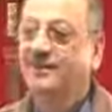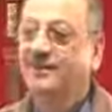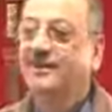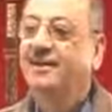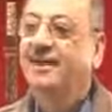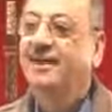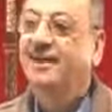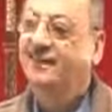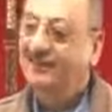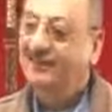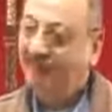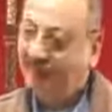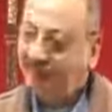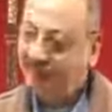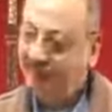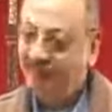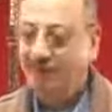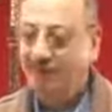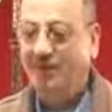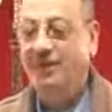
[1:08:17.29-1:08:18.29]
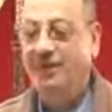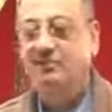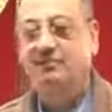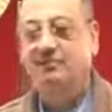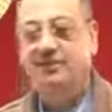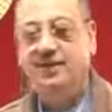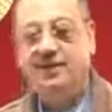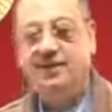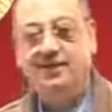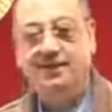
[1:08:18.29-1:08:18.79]
And then mudaf
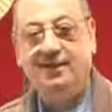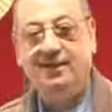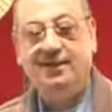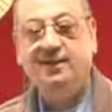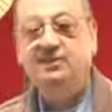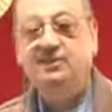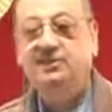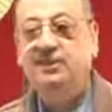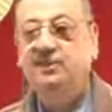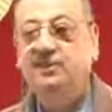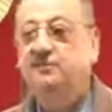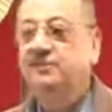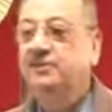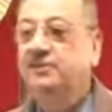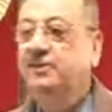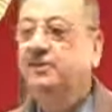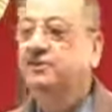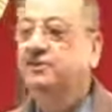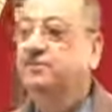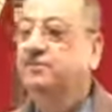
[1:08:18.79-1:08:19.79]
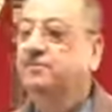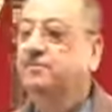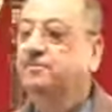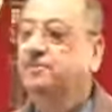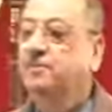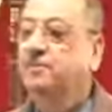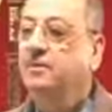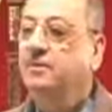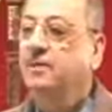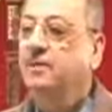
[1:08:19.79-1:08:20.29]
ilayhi. See, if it is
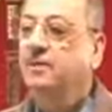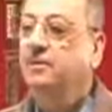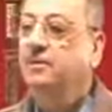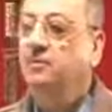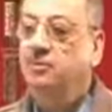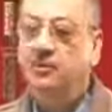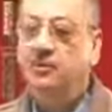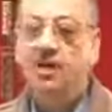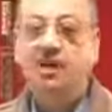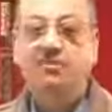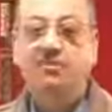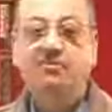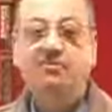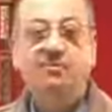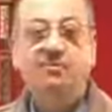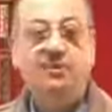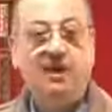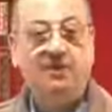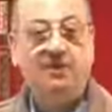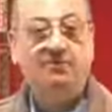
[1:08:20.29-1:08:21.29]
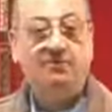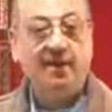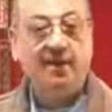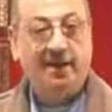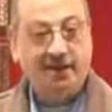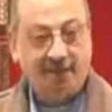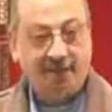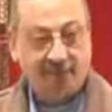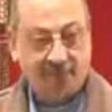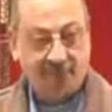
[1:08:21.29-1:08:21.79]
mudaf ilayhi
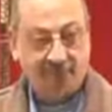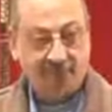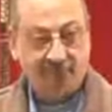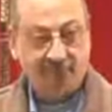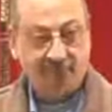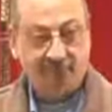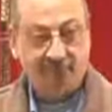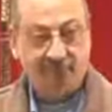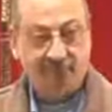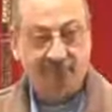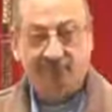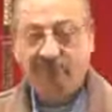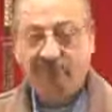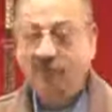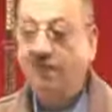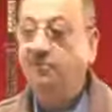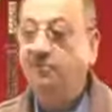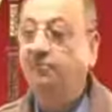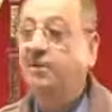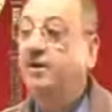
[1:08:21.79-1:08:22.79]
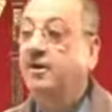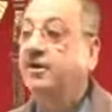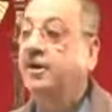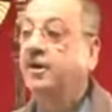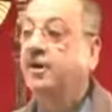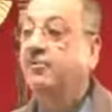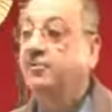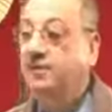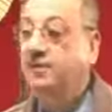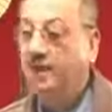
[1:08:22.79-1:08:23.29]
comes in front of
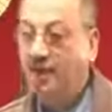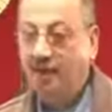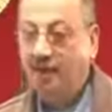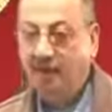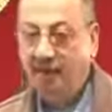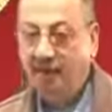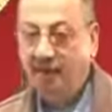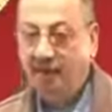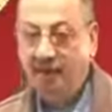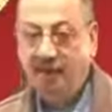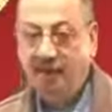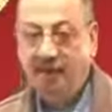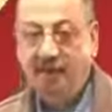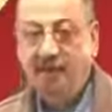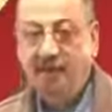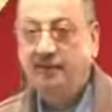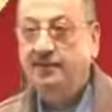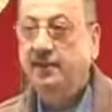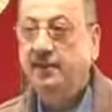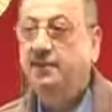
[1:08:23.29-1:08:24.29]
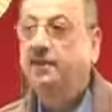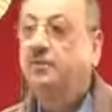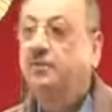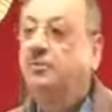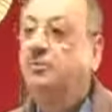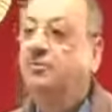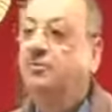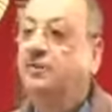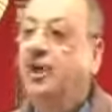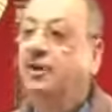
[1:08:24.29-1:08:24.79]
ya, then the
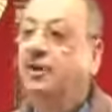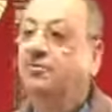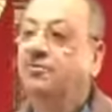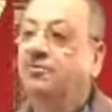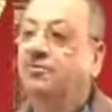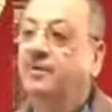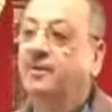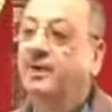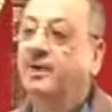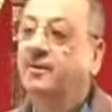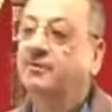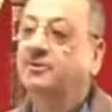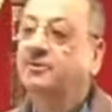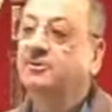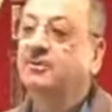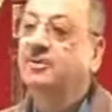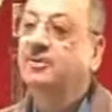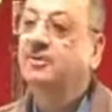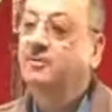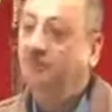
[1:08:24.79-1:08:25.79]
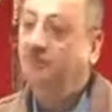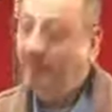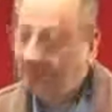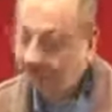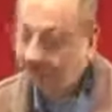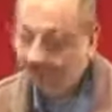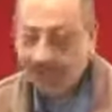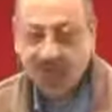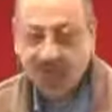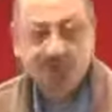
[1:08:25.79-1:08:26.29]
mudaf becomes
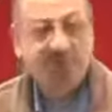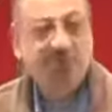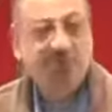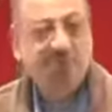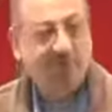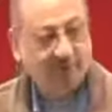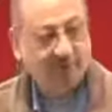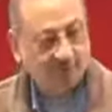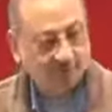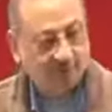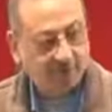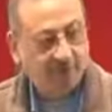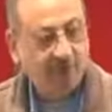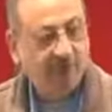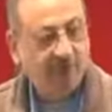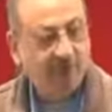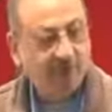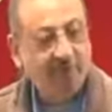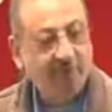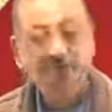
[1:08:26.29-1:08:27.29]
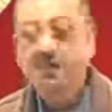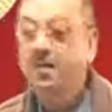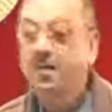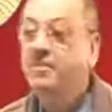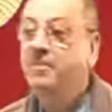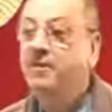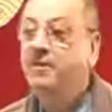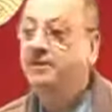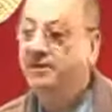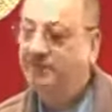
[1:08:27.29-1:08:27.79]
mansub. We got to remember
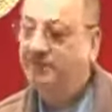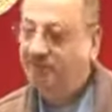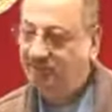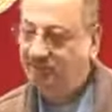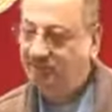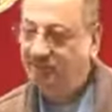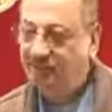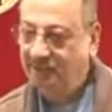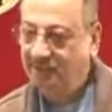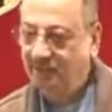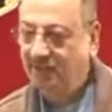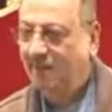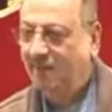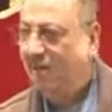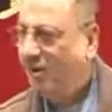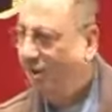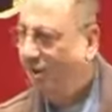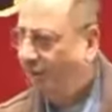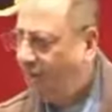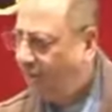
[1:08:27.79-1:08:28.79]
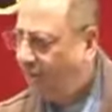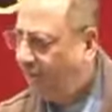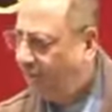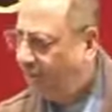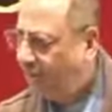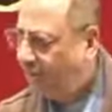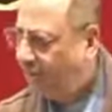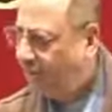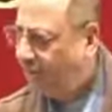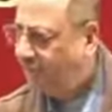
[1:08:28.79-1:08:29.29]
these things. All
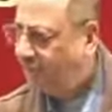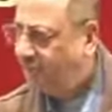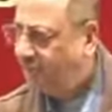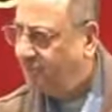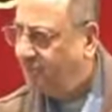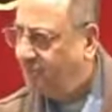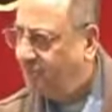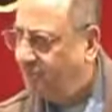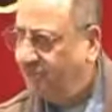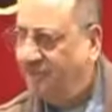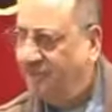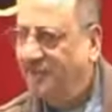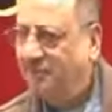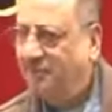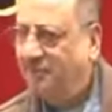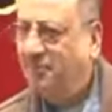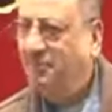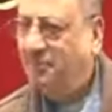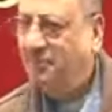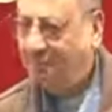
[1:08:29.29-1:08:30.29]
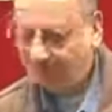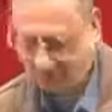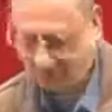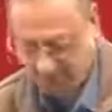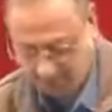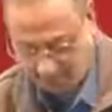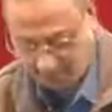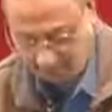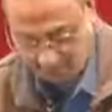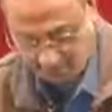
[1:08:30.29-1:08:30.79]
small things we must
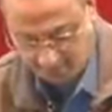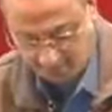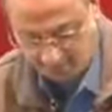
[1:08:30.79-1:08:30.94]
remember.